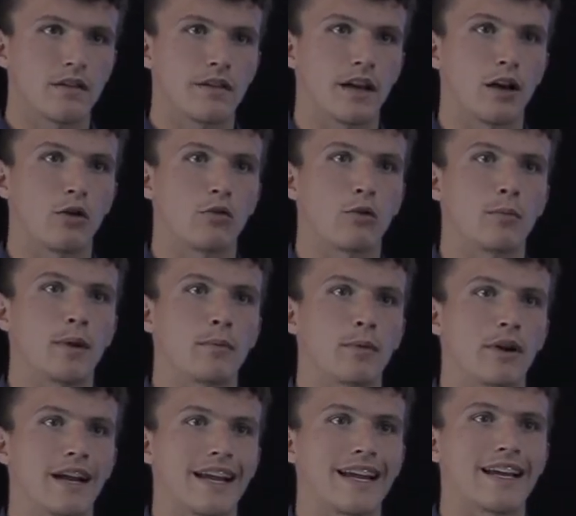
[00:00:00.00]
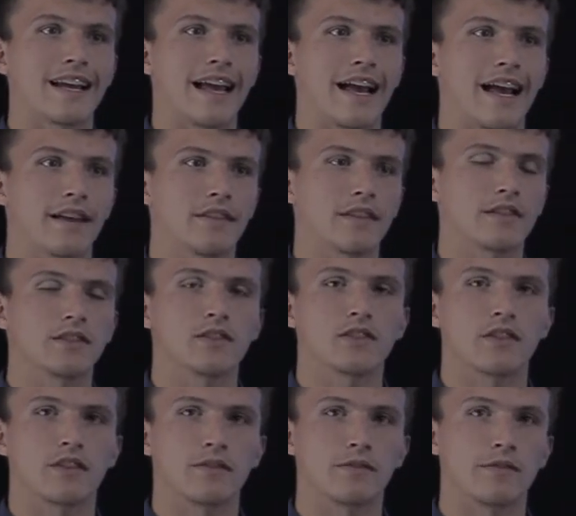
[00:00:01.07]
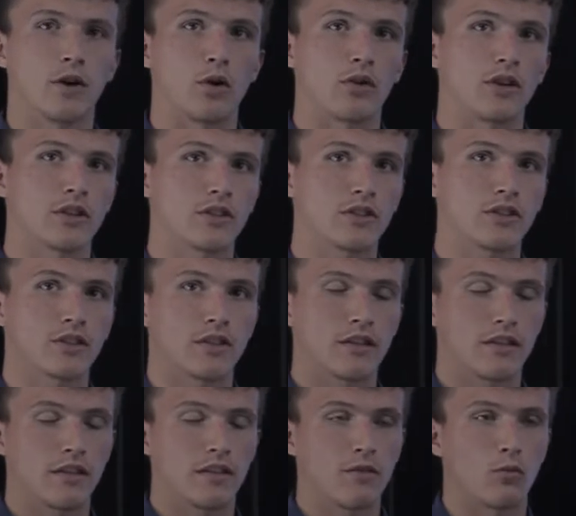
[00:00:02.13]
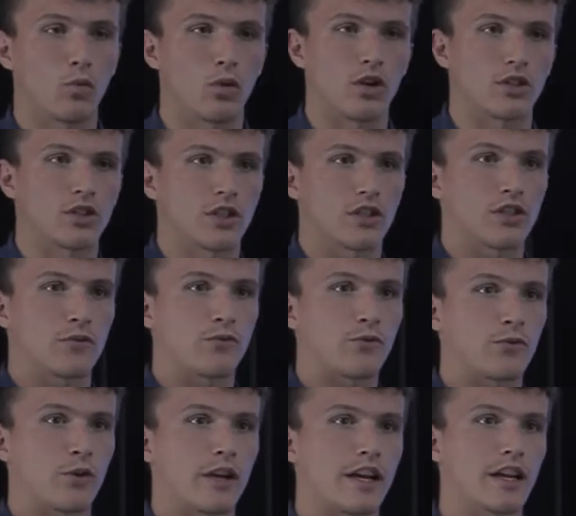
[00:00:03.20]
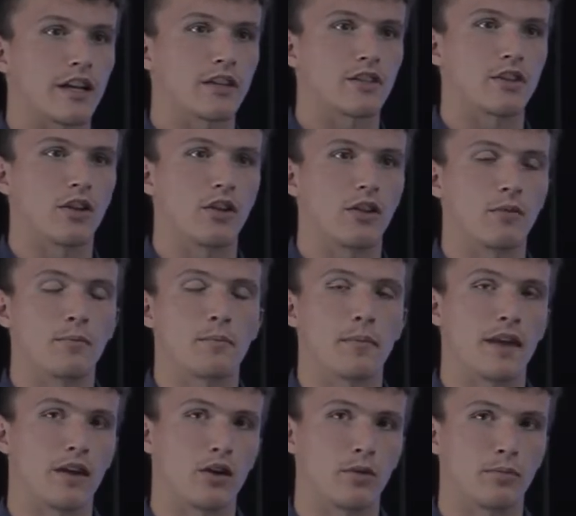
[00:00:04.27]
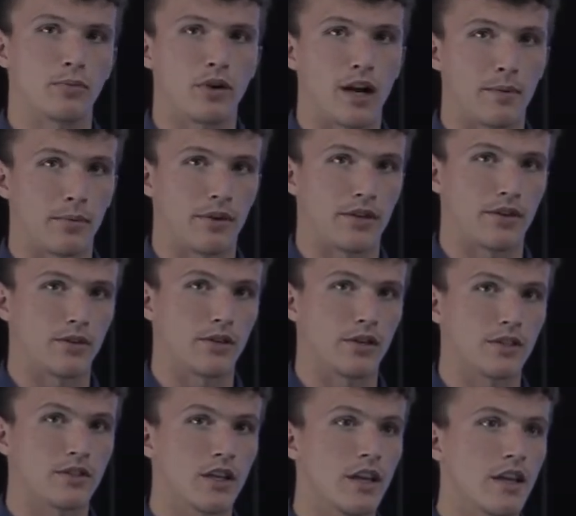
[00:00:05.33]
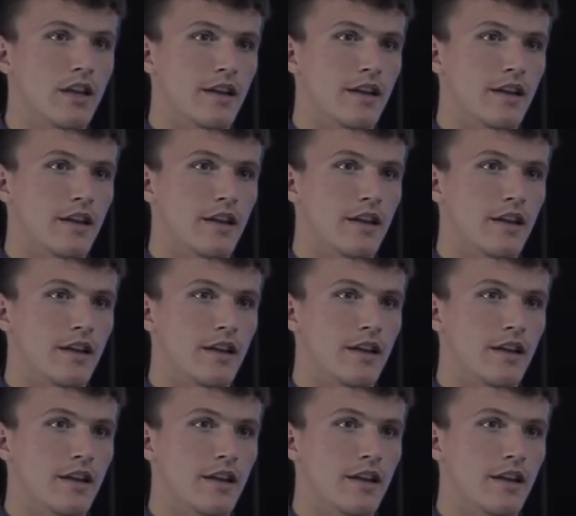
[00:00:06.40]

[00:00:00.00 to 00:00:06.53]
Now, remember, in Athens, the voters were just free adult male property owners.